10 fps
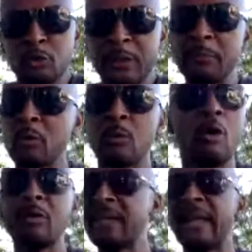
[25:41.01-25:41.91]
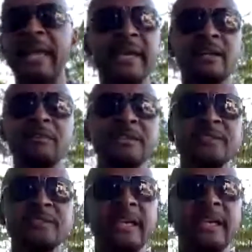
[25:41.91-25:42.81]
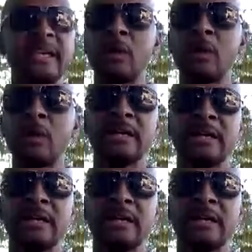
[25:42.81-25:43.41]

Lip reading: people won't get ahead of it and say, you know what?